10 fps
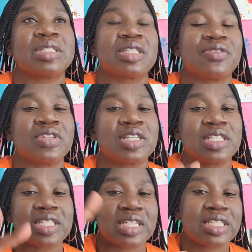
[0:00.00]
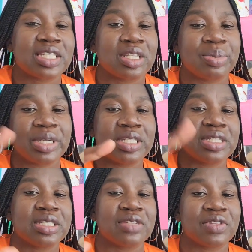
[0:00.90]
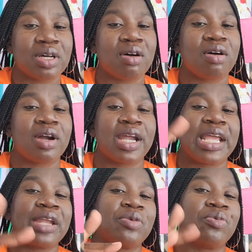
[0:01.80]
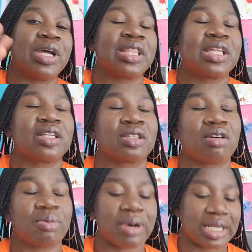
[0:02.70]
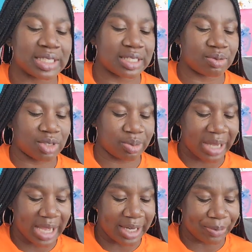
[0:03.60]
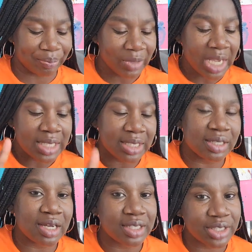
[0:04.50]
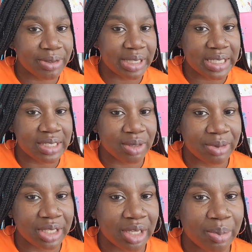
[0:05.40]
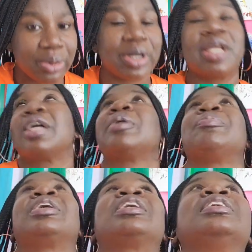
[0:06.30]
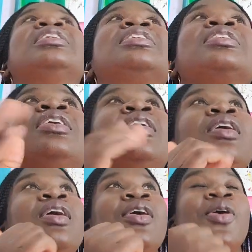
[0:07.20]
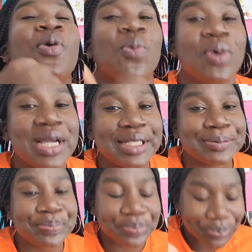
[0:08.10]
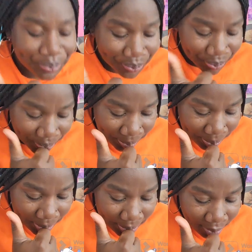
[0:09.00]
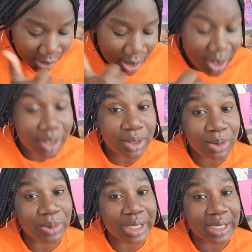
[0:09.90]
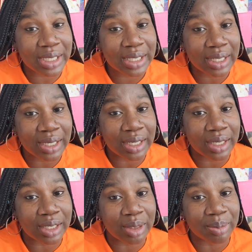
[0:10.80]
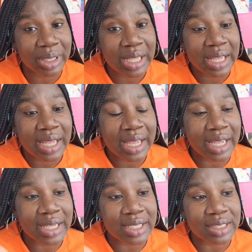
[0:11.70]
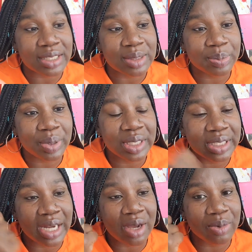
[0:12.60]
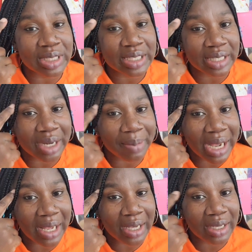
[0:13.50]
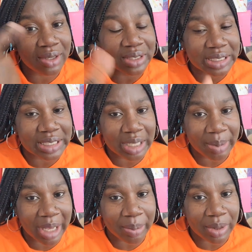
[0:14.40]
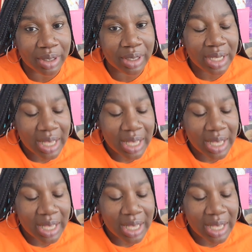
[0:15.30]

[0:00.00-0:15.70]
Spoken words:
and stuff, you're discussing the pieces of the art and what their thought process was behind it. So those three things are really important, because one, your little one is pulling out what's in their mind onto their paper.